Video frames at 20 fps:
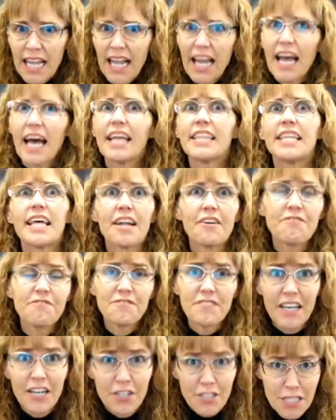And then it
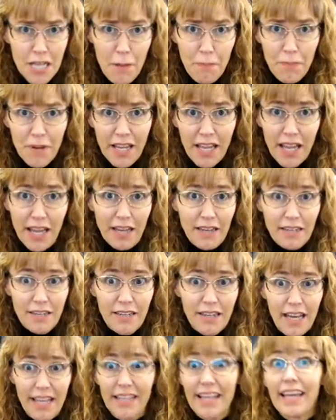flares up again,
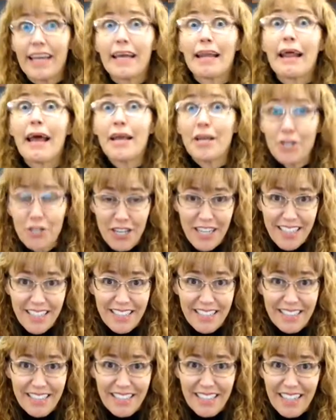and they get angry,
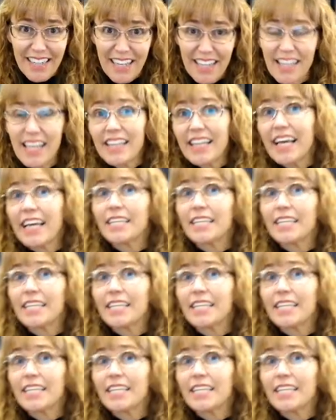and then they get